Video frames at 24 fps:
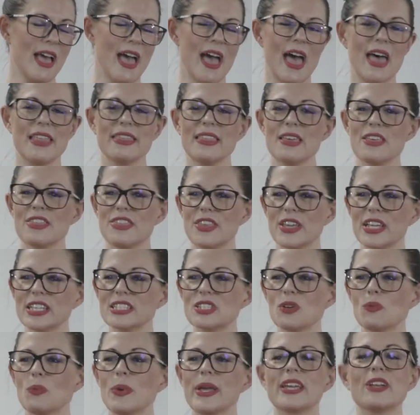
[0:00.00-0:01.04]
And they're things
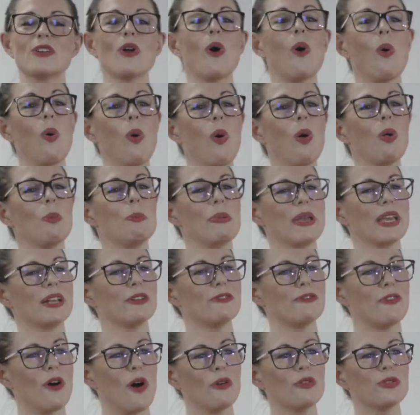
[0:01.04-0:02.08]
that we can all be
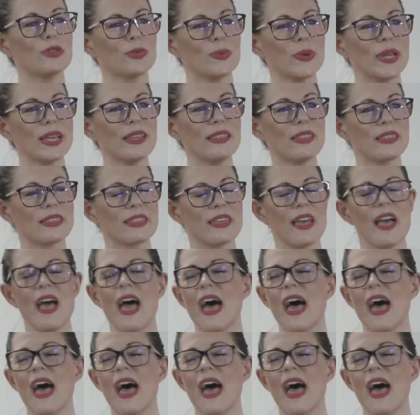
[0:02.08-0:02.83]
involved with